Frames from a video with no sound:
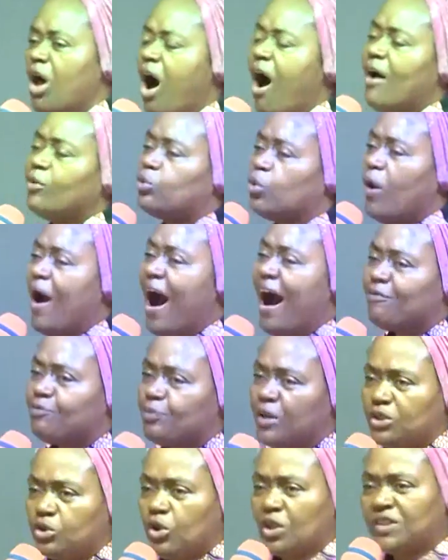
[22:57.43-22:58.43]
The Lord
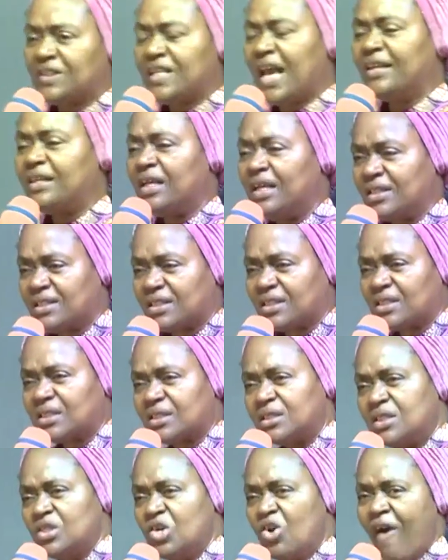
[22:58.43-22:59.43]
will help me to say
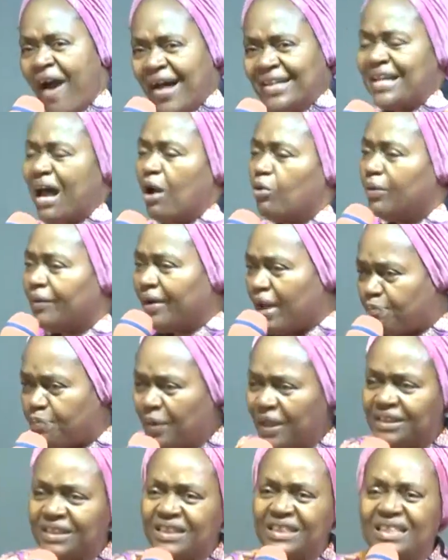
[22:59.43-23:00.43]
this, and
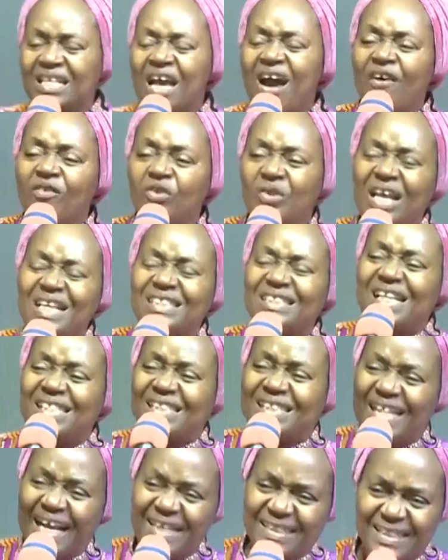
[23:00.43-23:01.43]
I will repeat it.
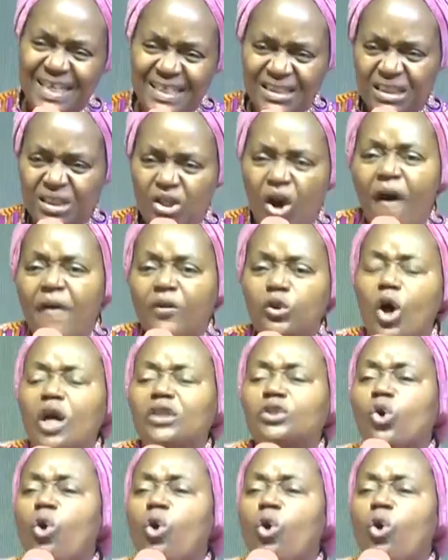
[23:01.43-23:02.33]
This is the season.